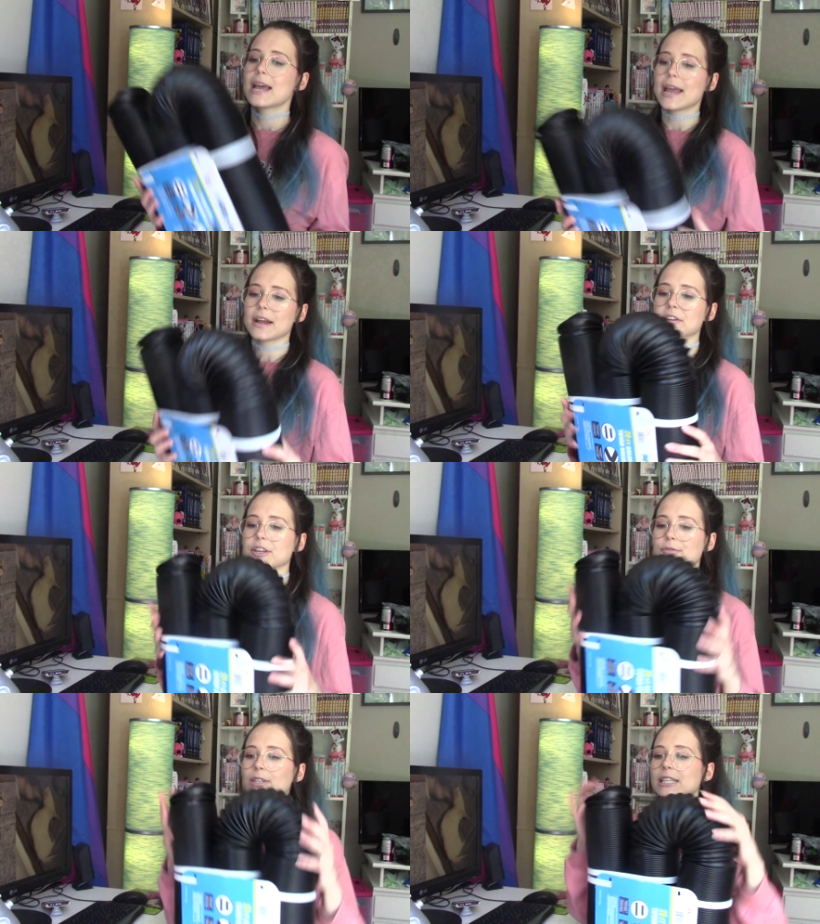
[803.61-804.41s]
and
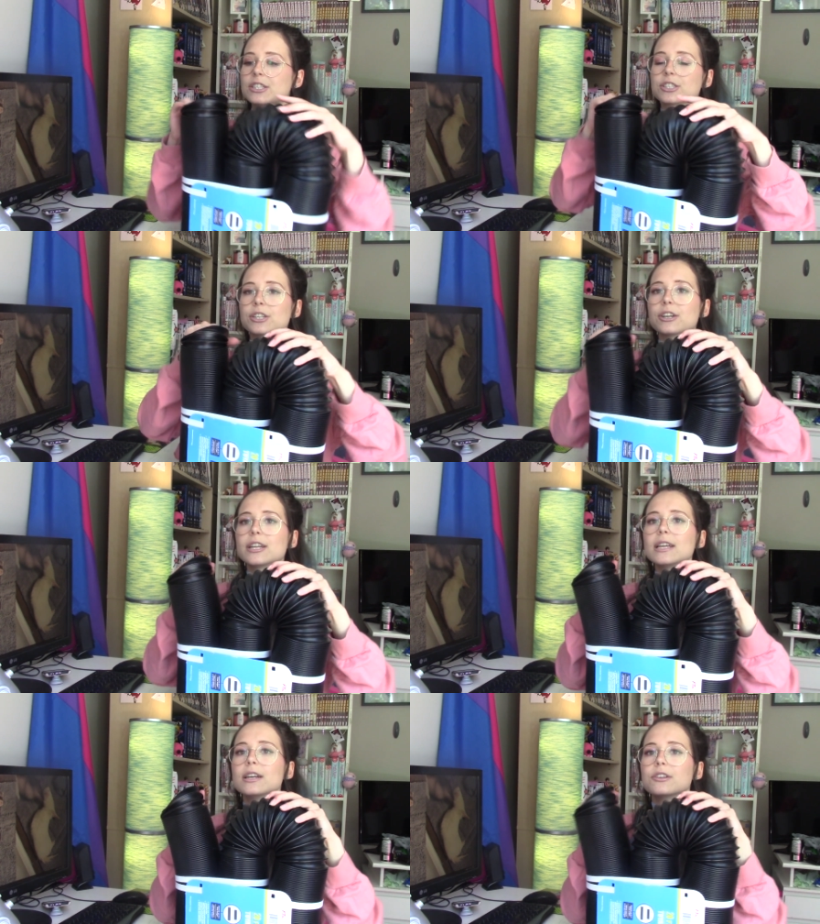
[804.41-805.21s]
they're really
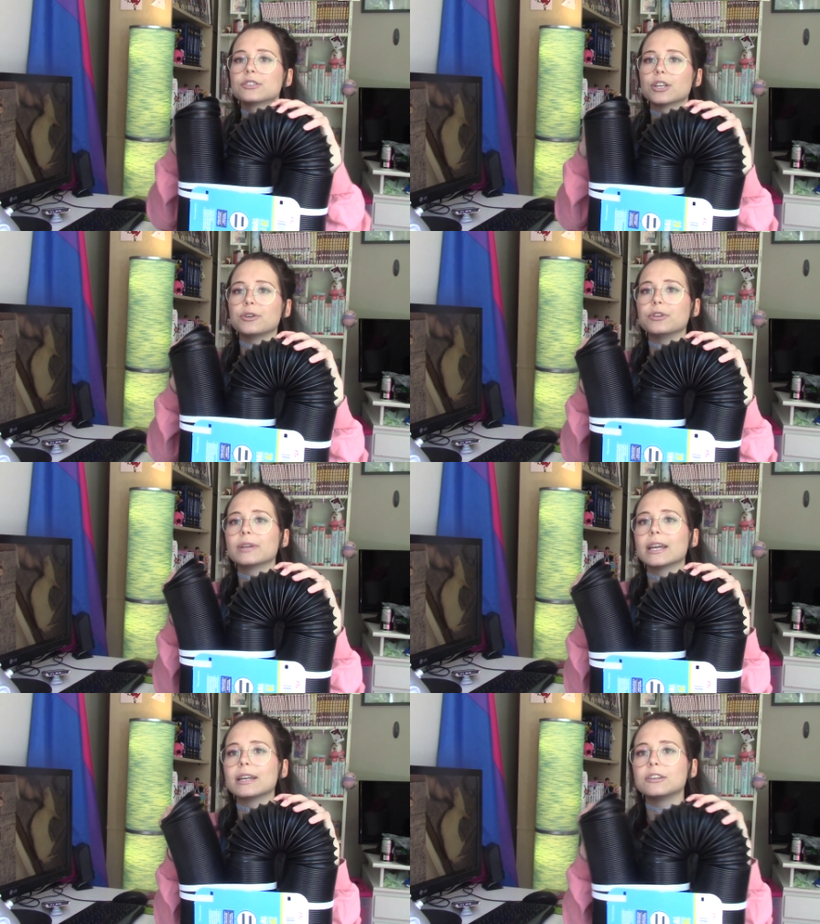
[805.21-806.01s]
sturdy, so you
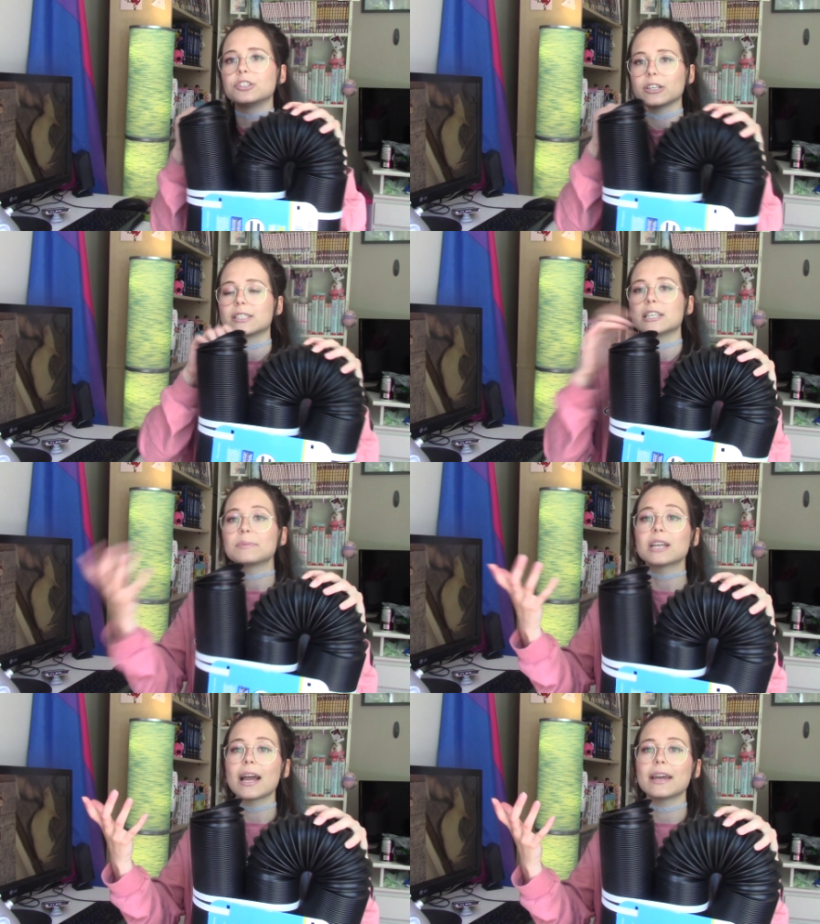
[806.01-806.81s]
can just zip
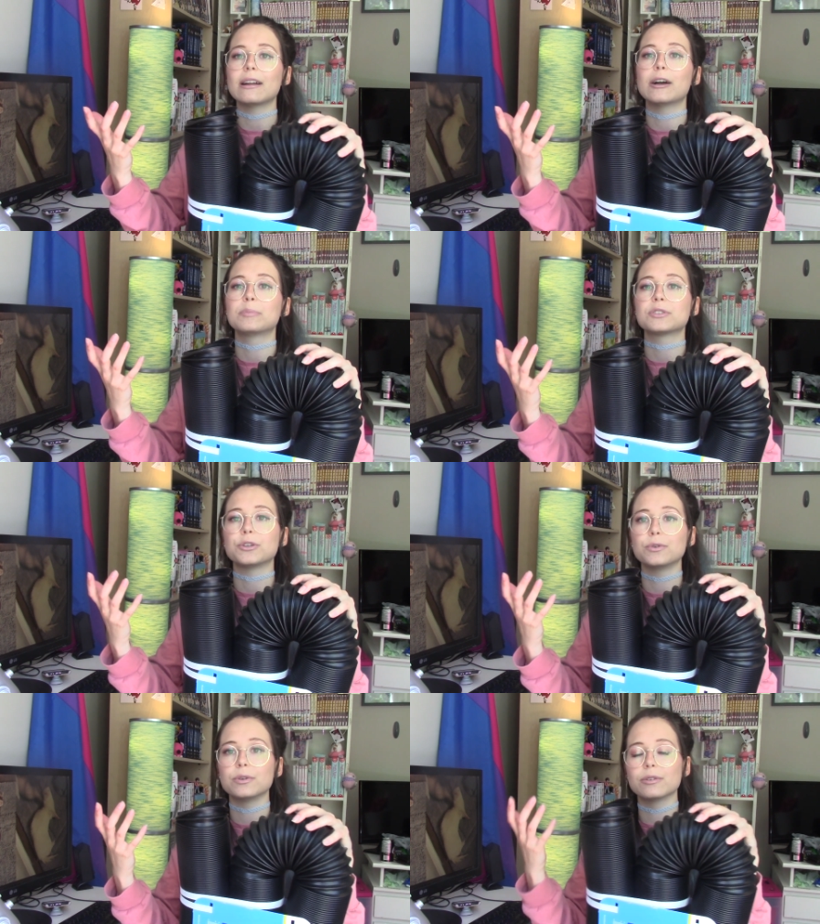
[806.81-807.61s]
tie it up
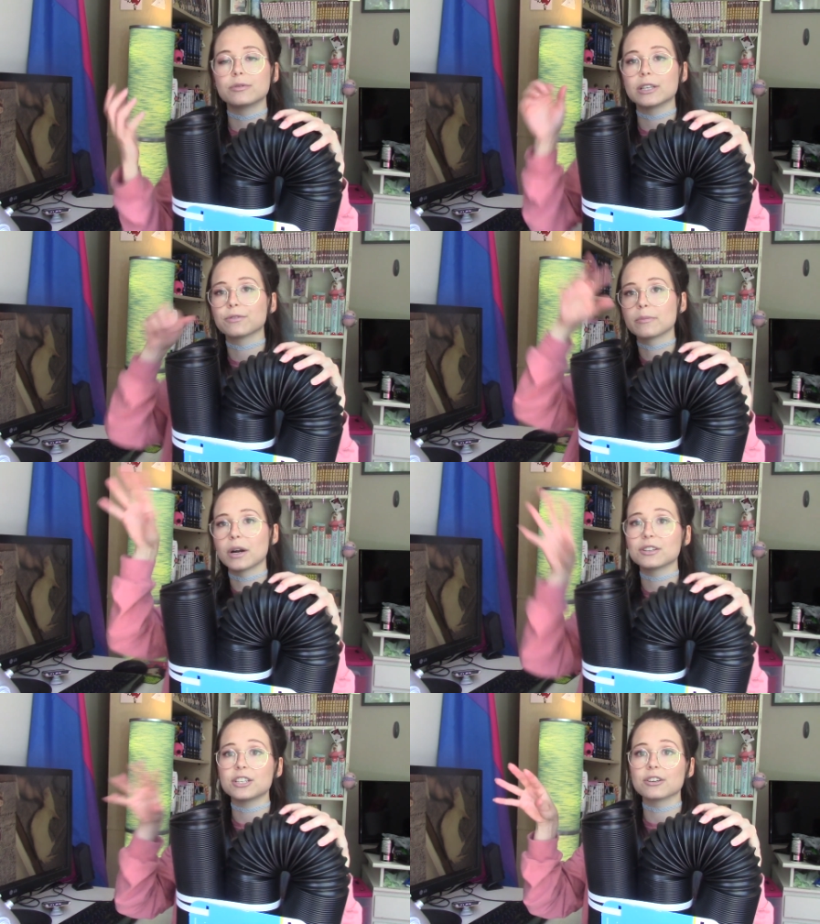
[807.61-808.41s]
to different
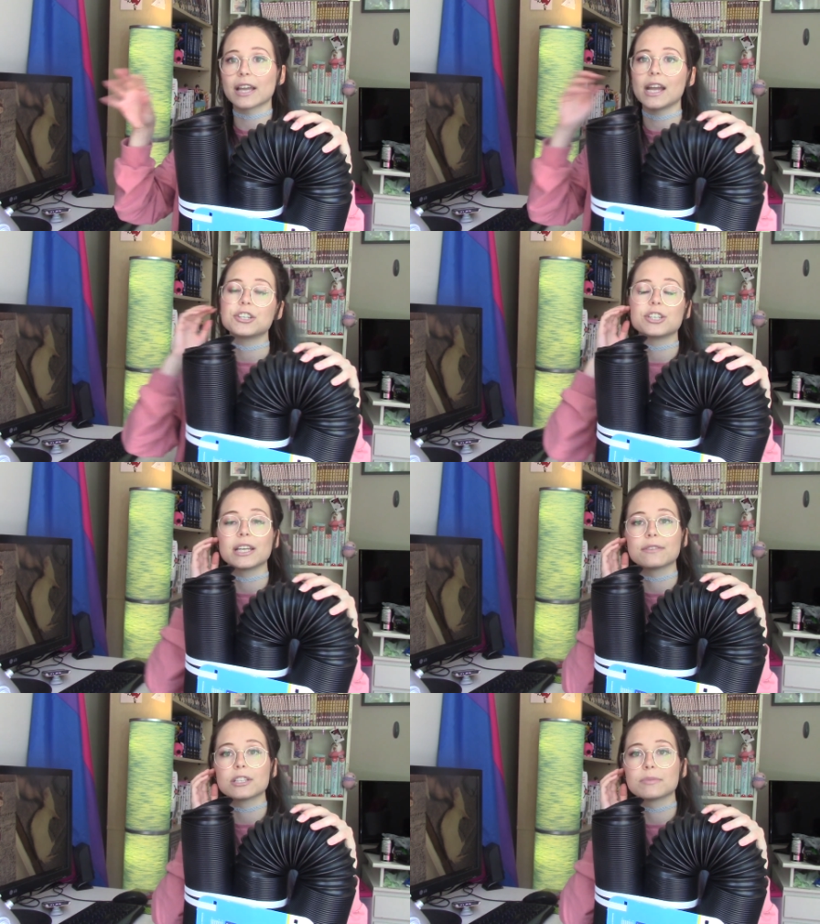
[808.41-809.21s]
parts of your cage and it
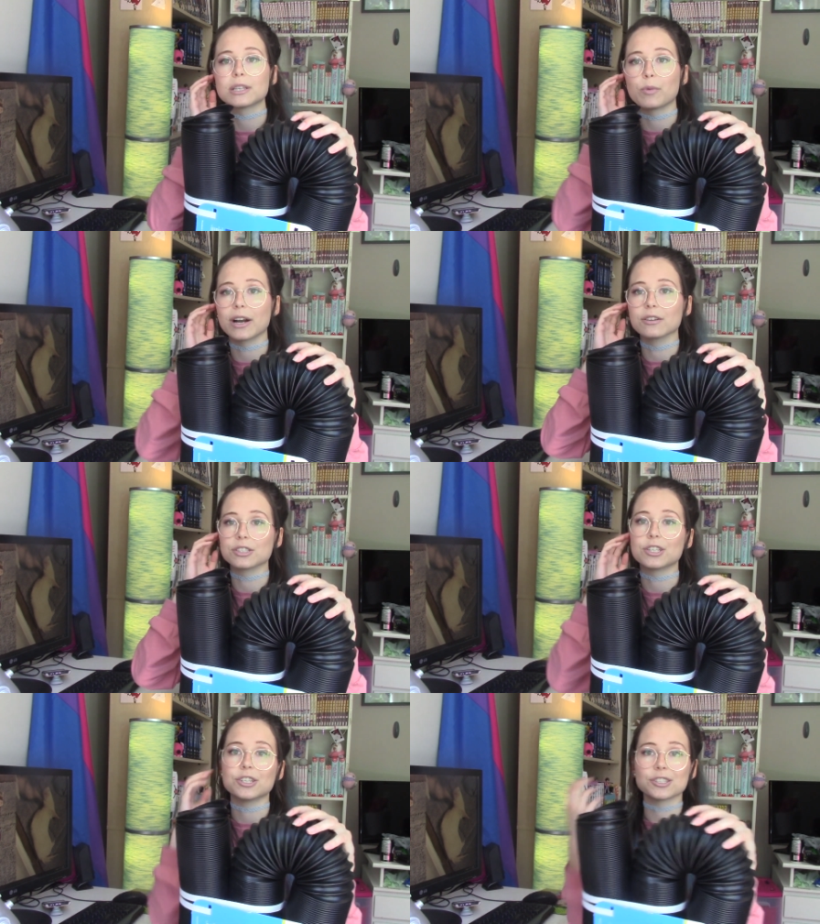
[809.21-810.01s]
gives them somewhere else
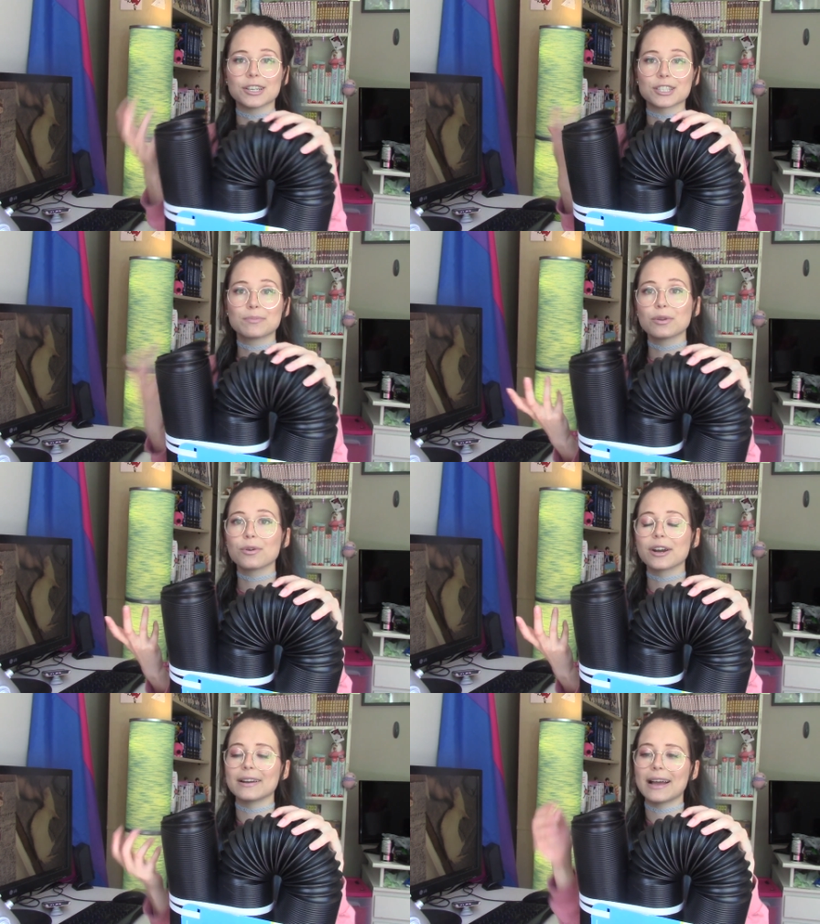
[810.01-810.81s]
to just
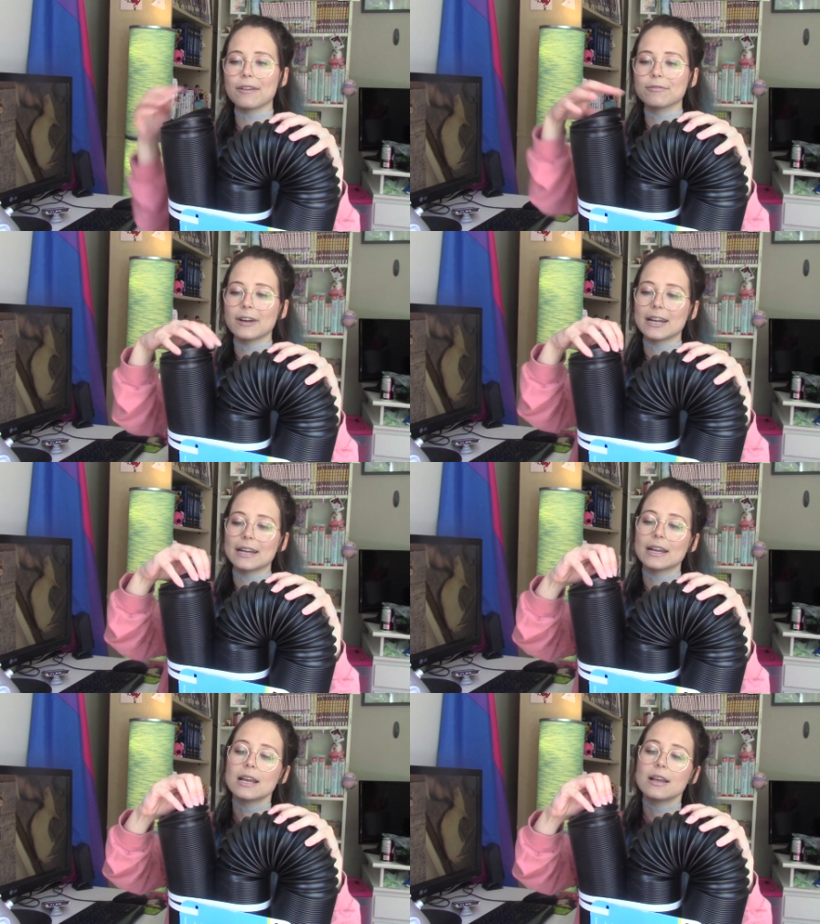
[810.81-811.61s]
explore and have fun in.